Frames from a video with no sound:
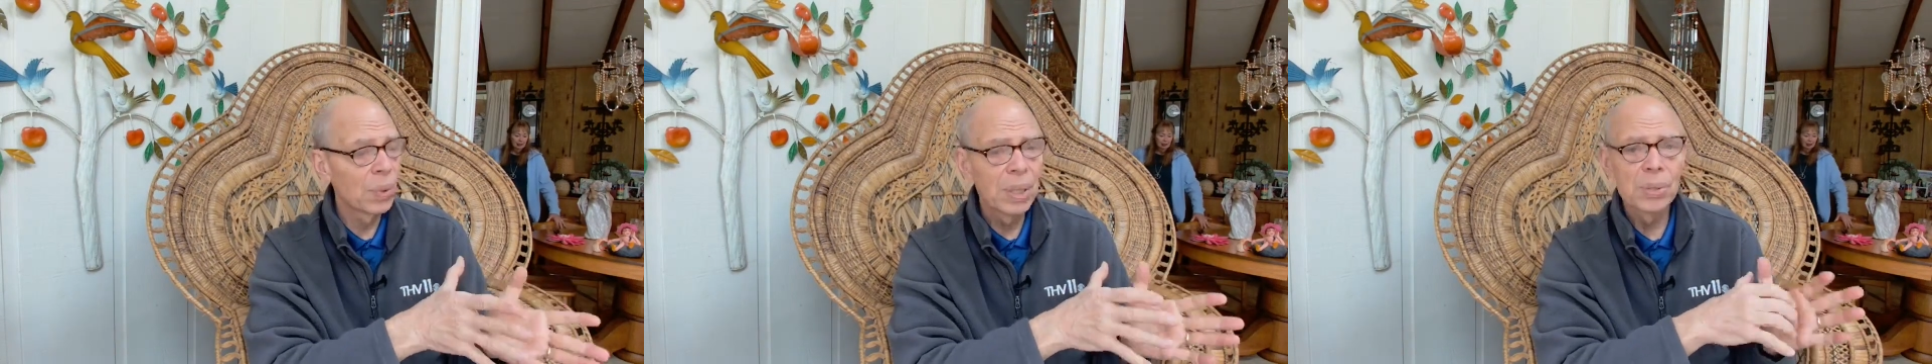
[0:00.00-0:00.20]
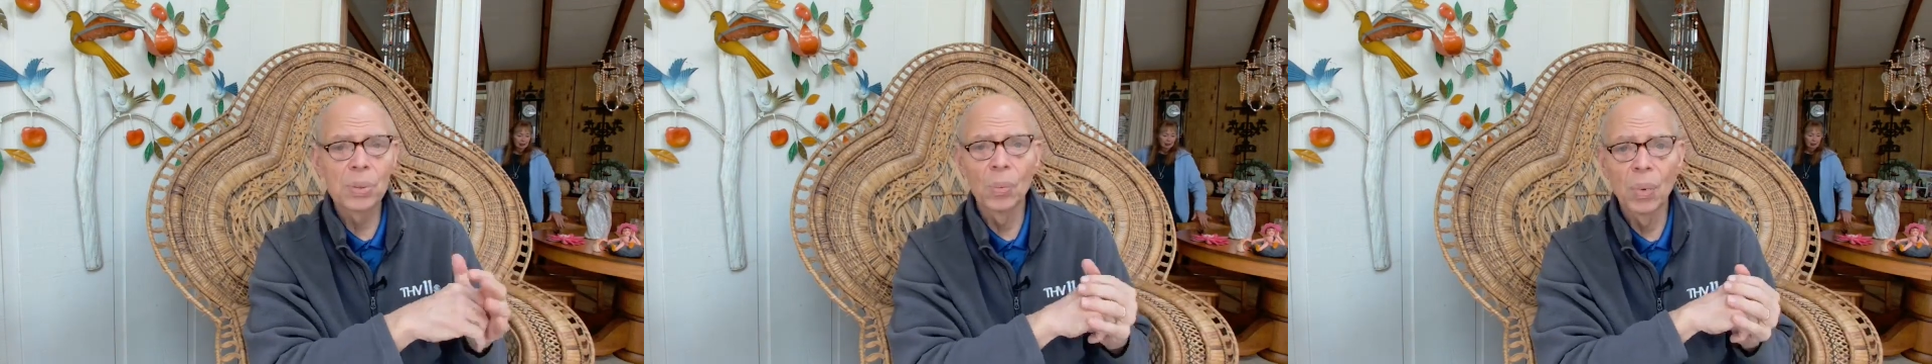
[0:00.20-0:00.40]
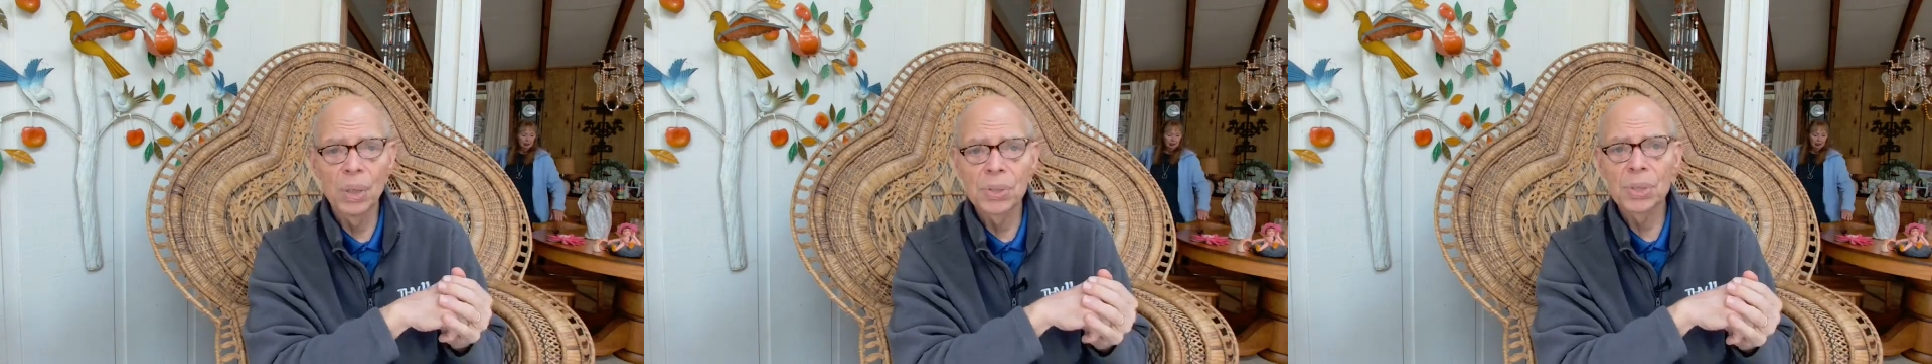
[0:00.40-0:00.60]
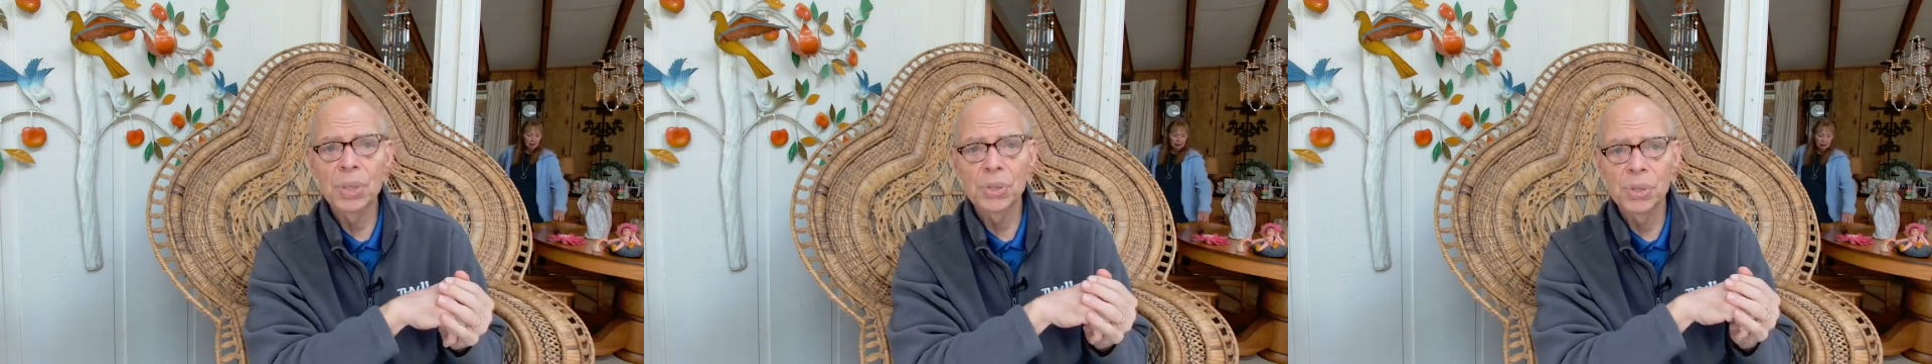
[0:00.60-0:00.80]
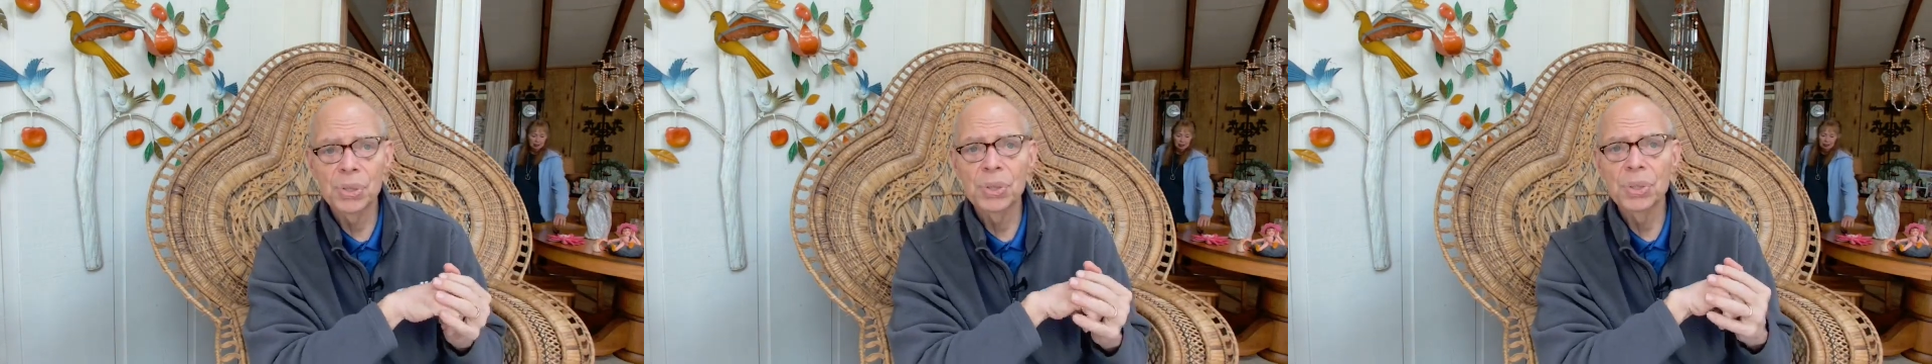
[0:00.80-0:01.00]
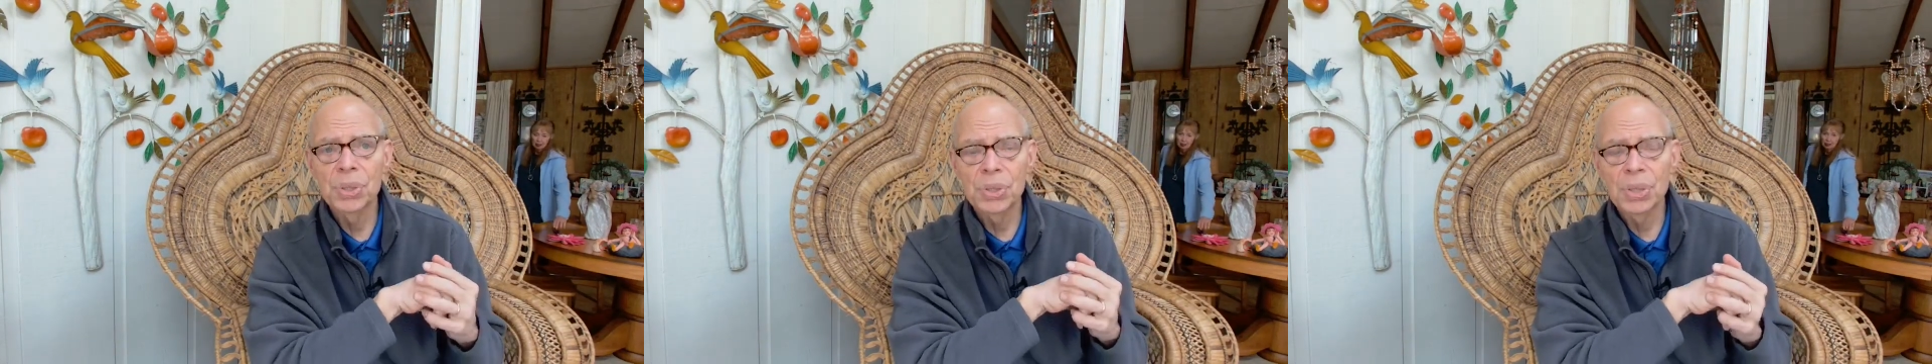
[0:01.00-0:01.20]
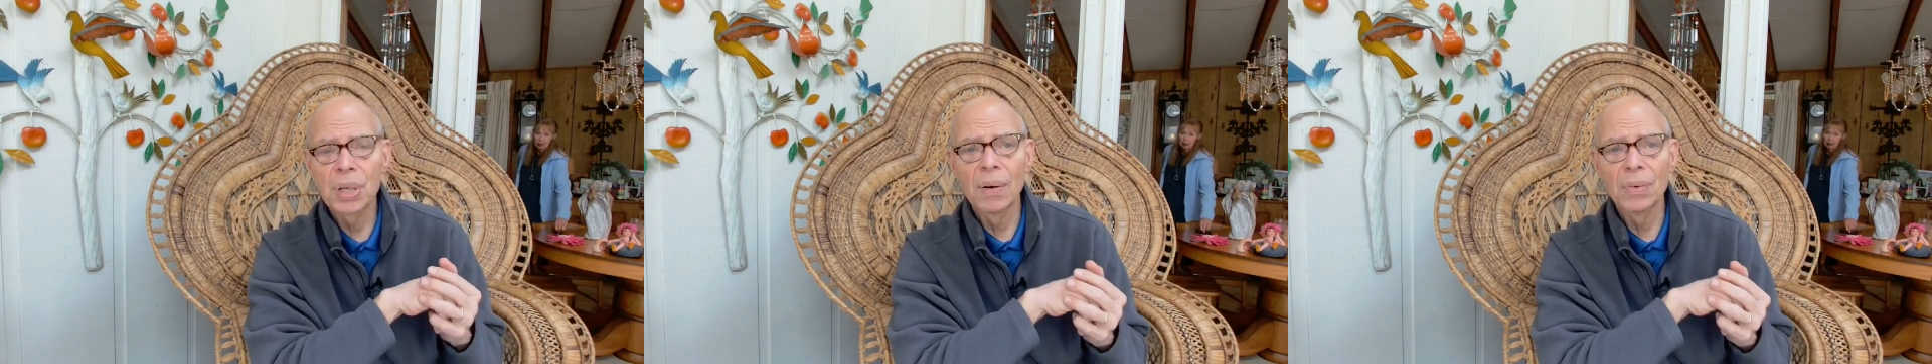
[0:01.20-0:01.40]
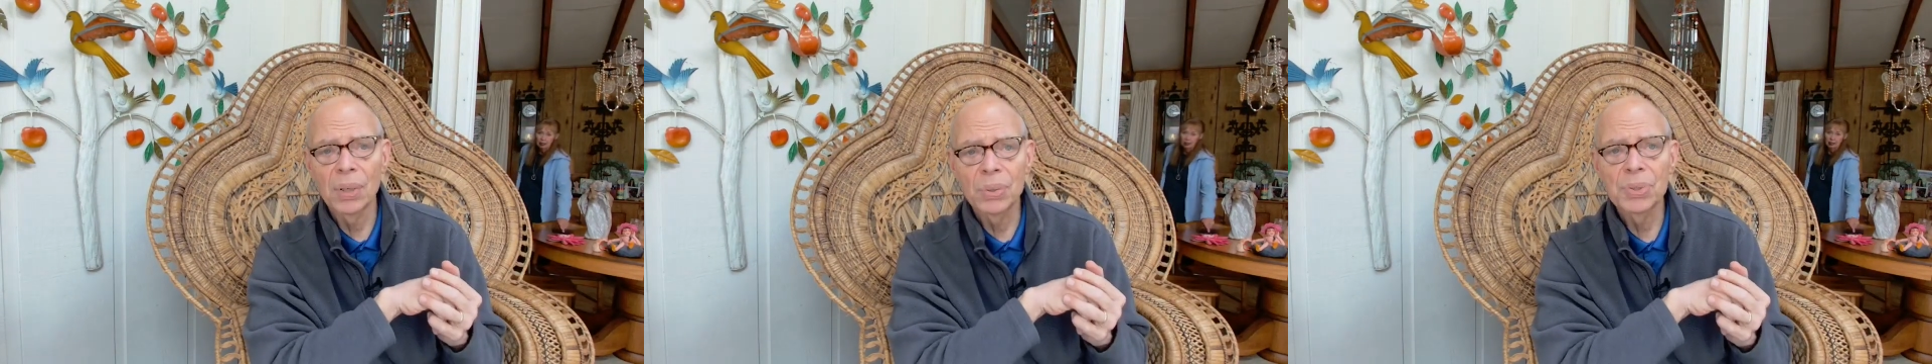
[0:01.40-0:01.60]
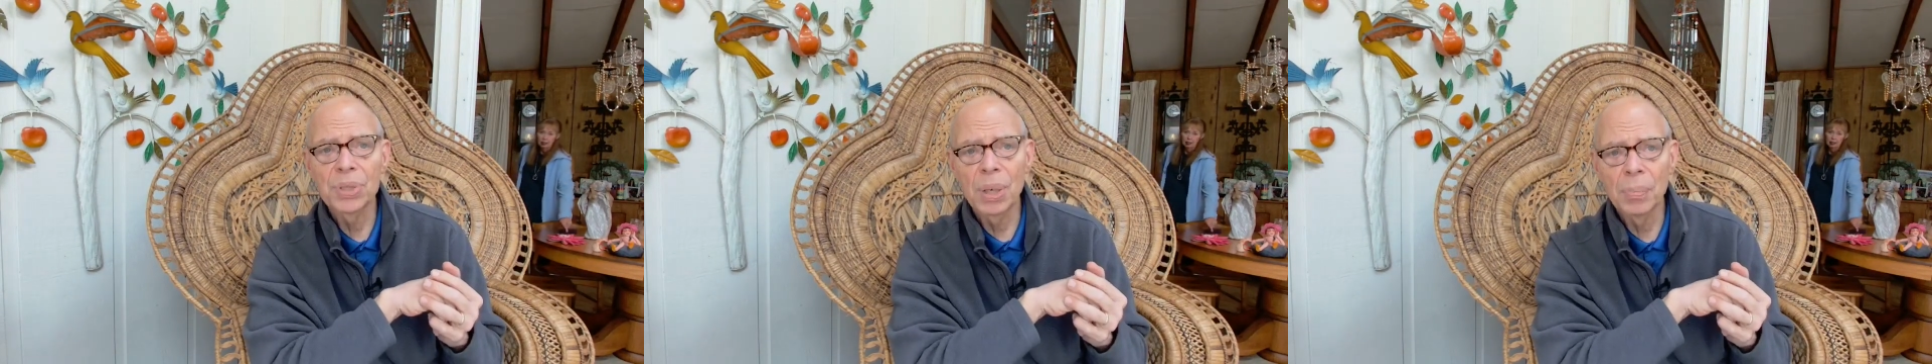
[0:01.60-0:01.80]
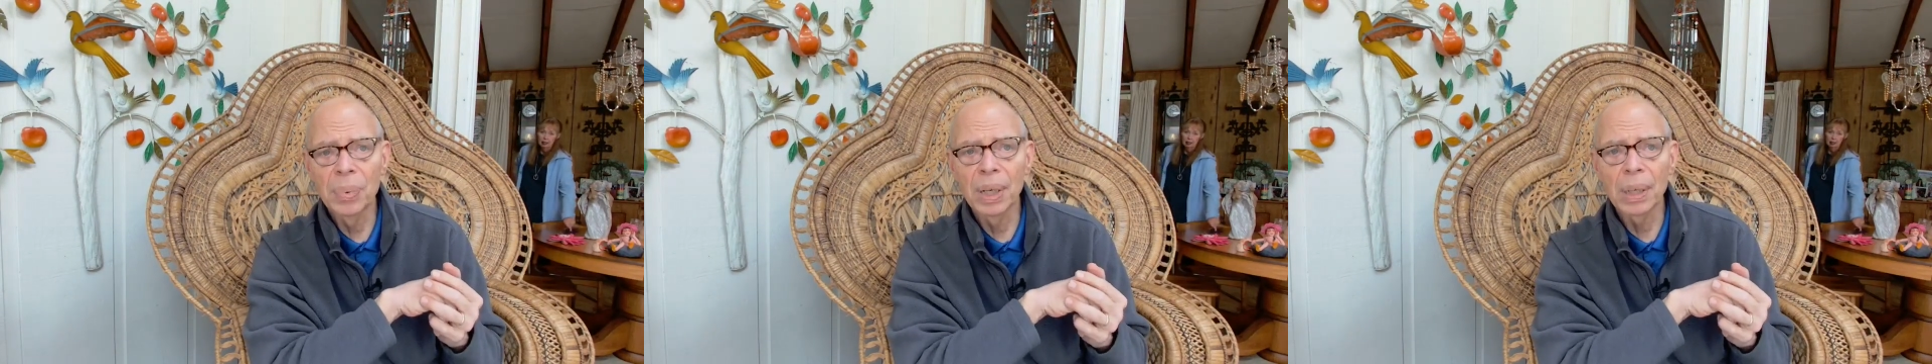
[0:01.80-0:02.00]
reason was because she discovered
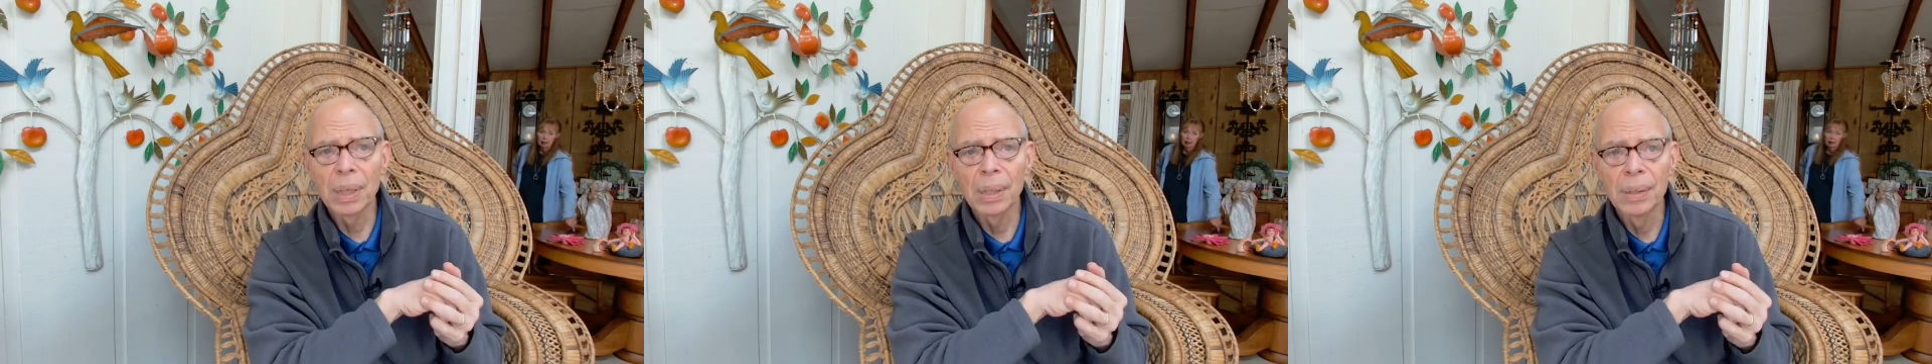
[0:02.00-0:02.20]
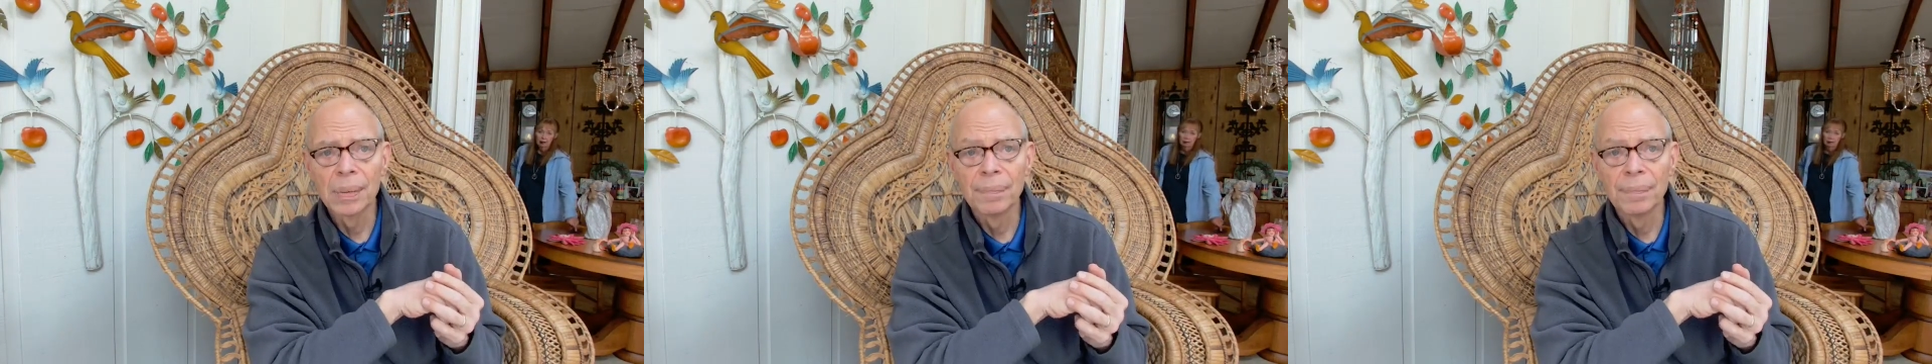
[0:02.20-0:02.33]
Ozempic.